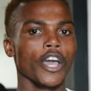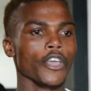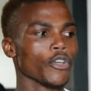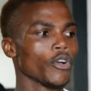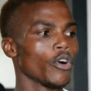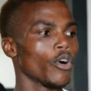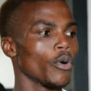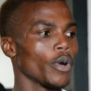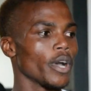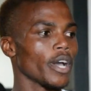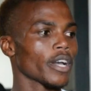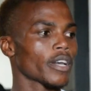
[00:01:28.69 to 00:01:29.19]

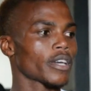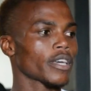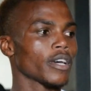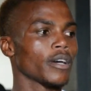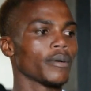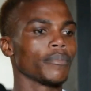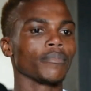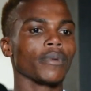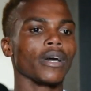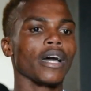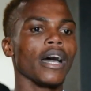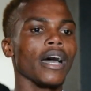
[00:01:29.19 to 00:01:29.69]
You're
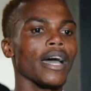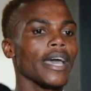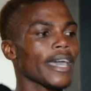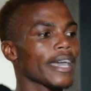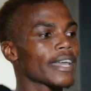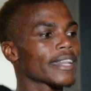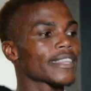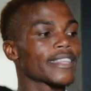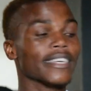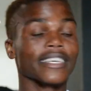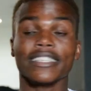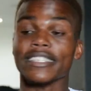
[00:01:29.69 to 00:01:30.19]
welcome.
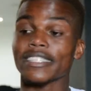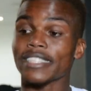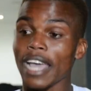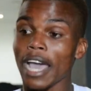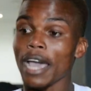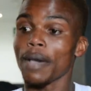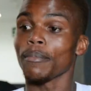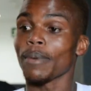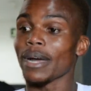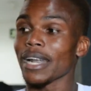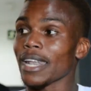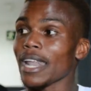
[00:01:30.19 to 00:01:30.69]
And this
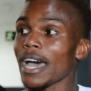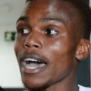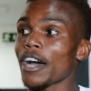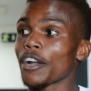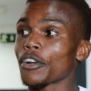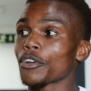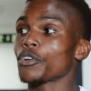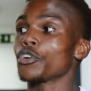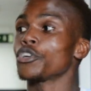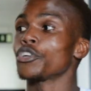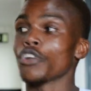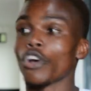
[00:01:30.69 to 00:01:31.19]
time
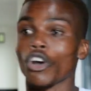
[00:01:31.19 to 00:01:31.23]
around, we